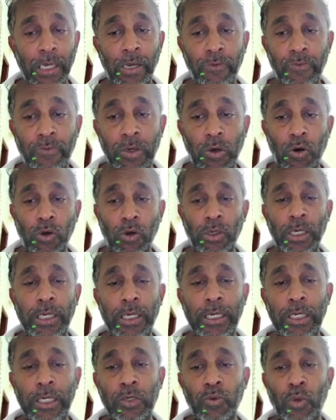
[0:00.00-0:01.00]
We only
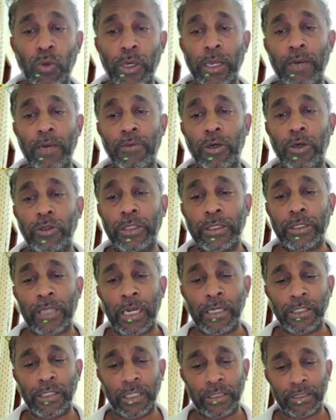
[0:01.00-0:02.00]
need to worry about the
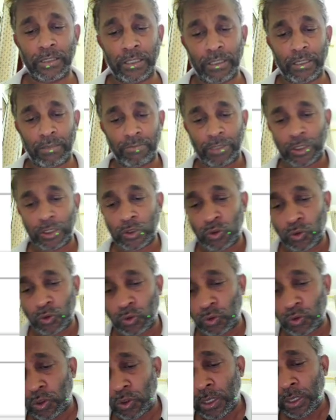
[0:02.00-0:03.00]
transaction number
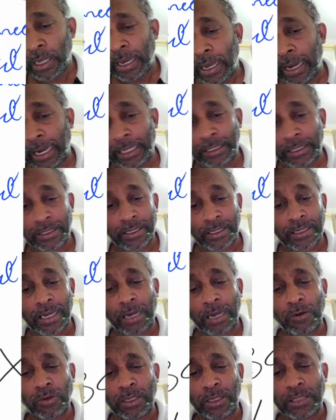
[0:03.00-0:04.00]
2, and the
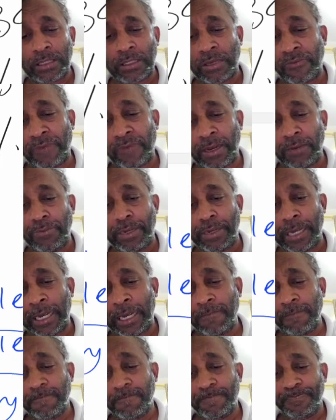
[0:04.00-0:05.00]
calculation will
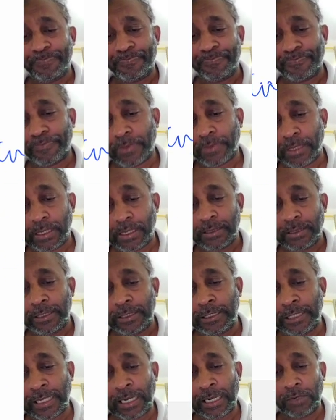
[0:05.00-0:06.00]
be,
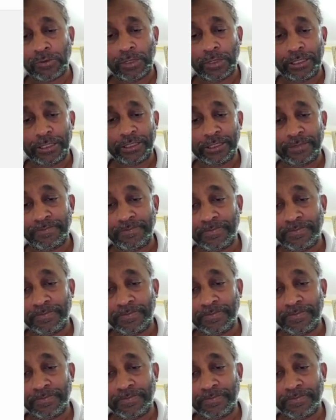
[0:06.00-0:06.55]
this is the calculation,